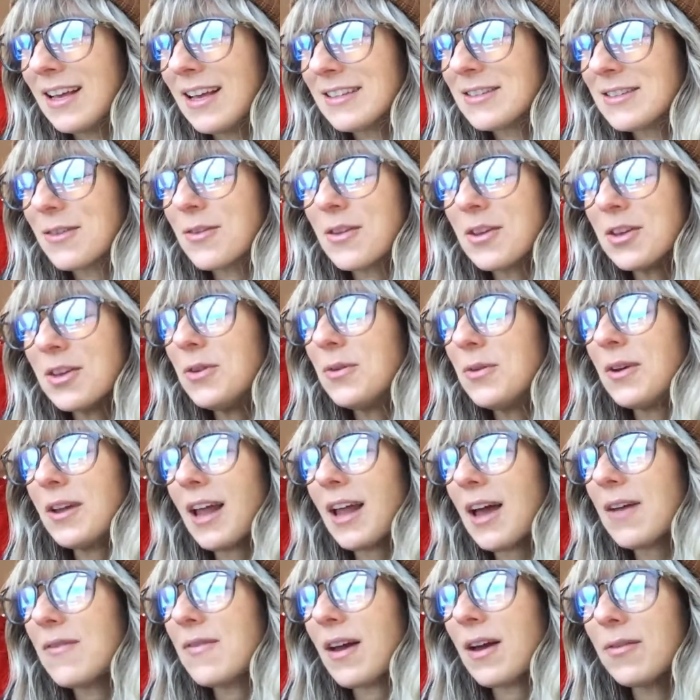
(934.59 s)
so that you could
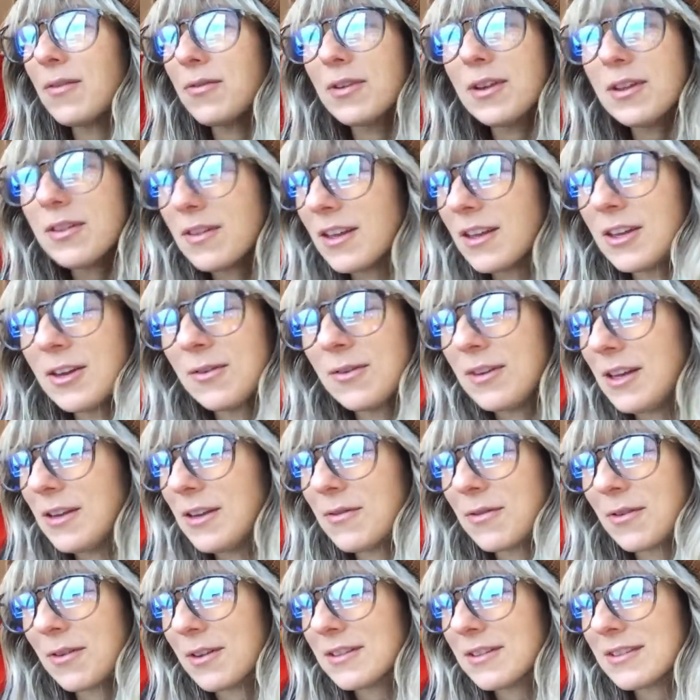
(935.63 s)
have everything you need
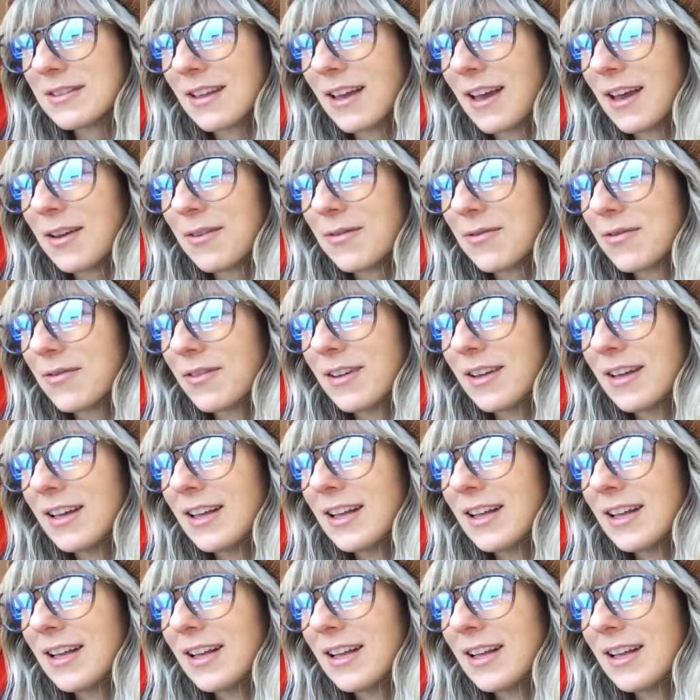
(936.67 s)
for this life.